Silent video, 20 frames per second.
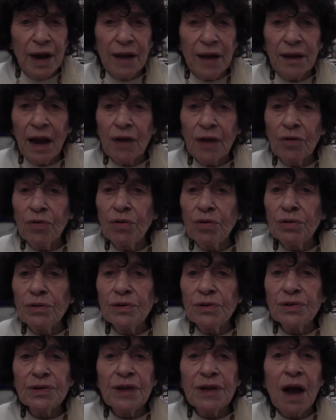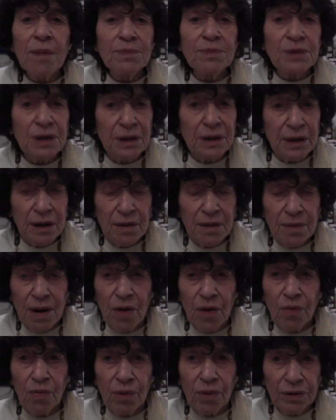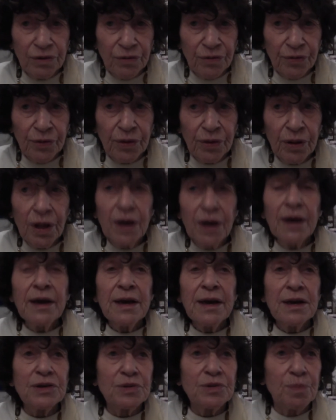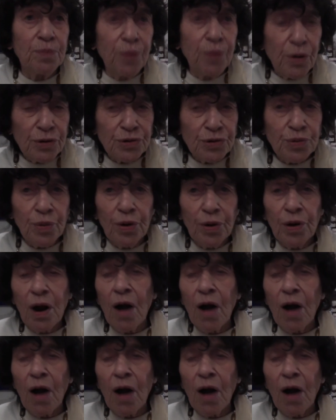and I couldn't stop telling him how wonderful his books were,